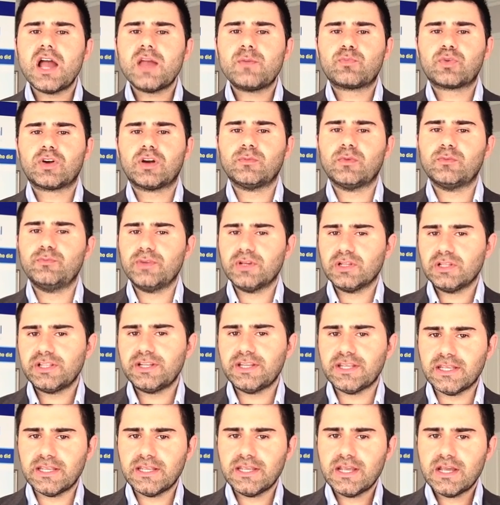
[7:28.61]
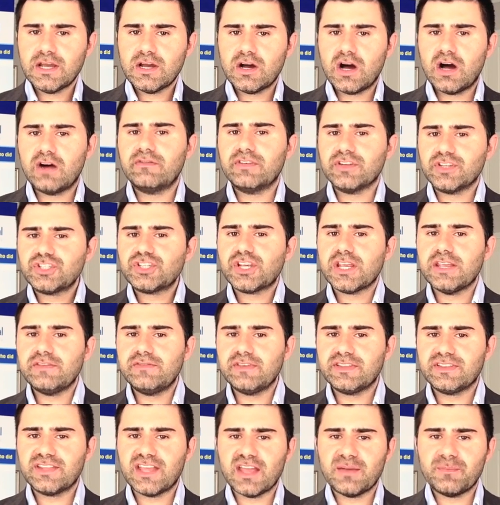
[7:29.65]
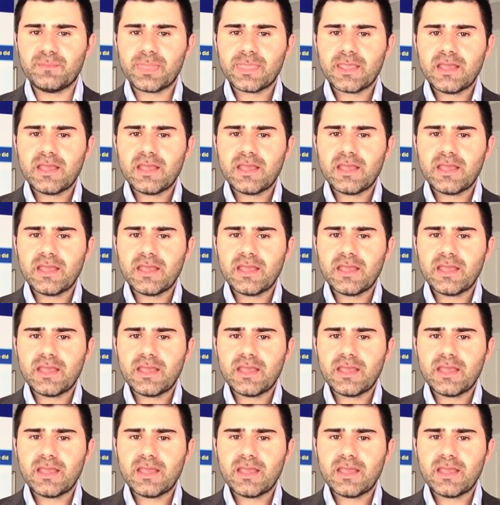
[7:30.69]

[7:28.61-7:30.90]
probability of achieving them.